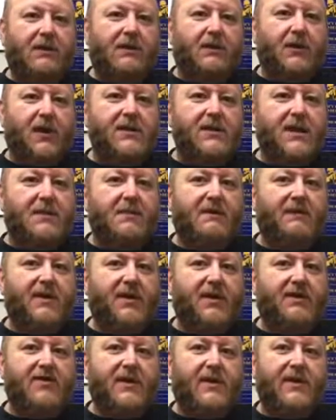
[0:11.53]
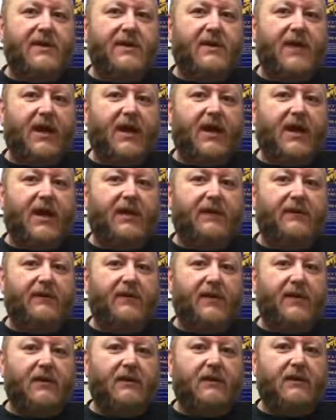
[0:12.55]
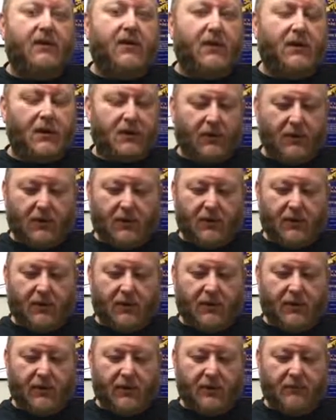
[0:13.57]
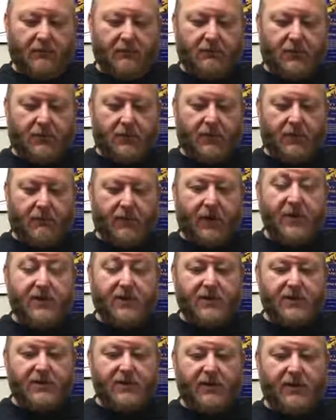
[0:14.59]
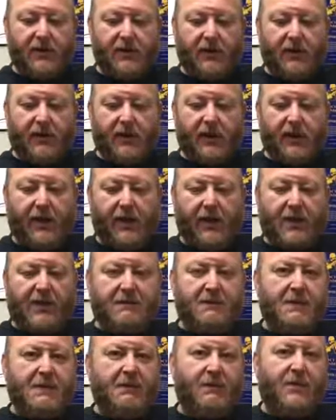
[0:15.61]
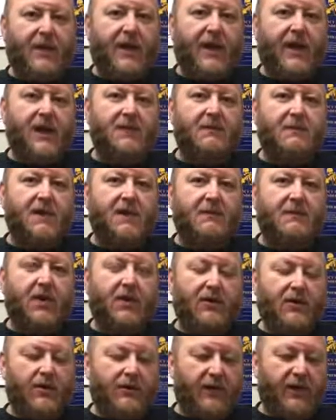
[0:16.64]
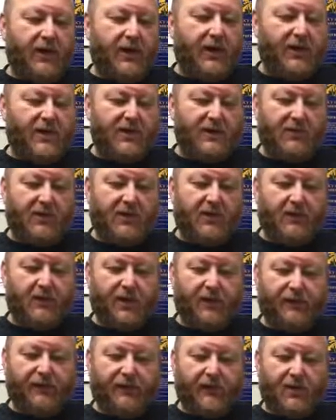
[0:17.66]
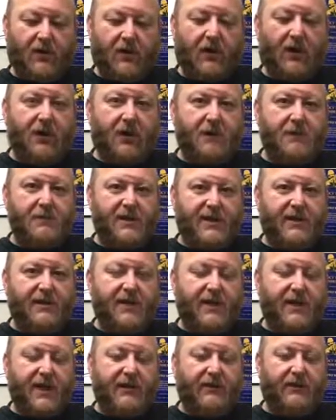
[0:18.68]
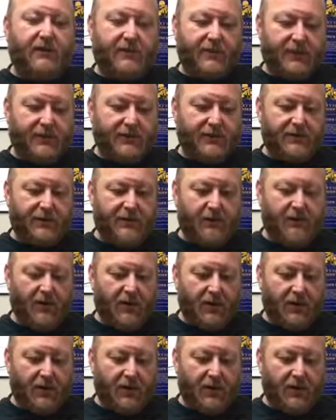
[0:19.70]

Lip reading: The last couple of videos I did got a lot of good interest, and I had a couple people that asked me about doing a similar one for M16A2 builds.